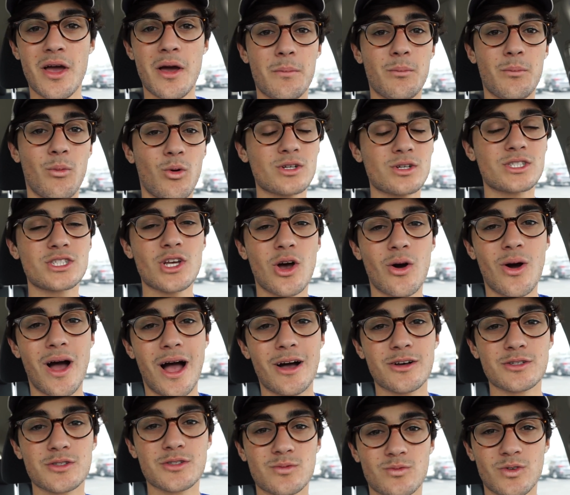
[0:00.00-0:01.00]
More so,
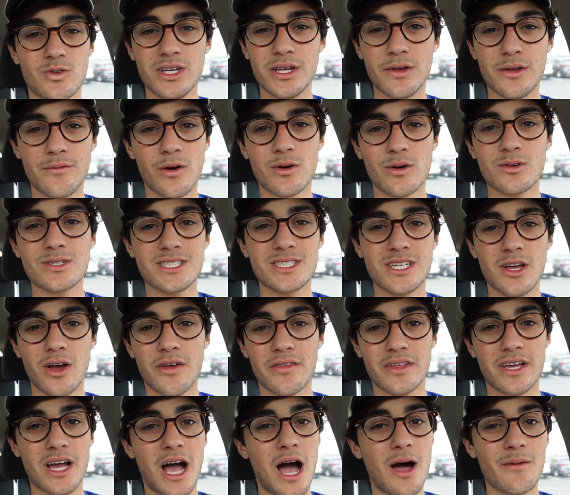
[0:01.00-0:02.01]
I was really focusing
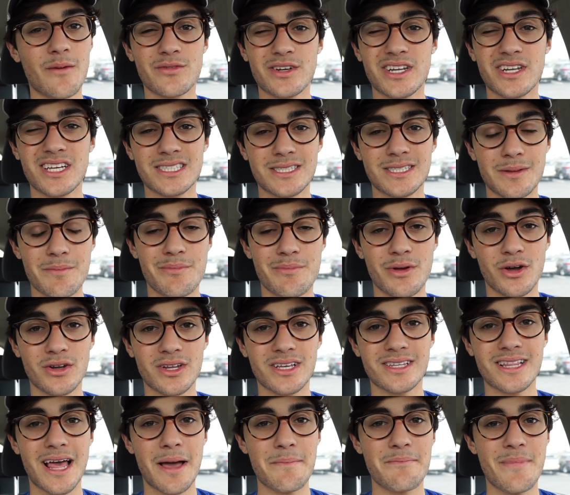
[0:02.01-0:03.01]
on the confidence and
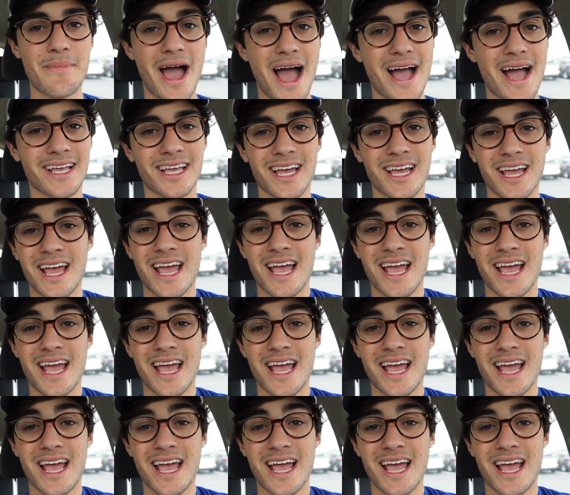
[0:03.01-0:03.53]
building that back.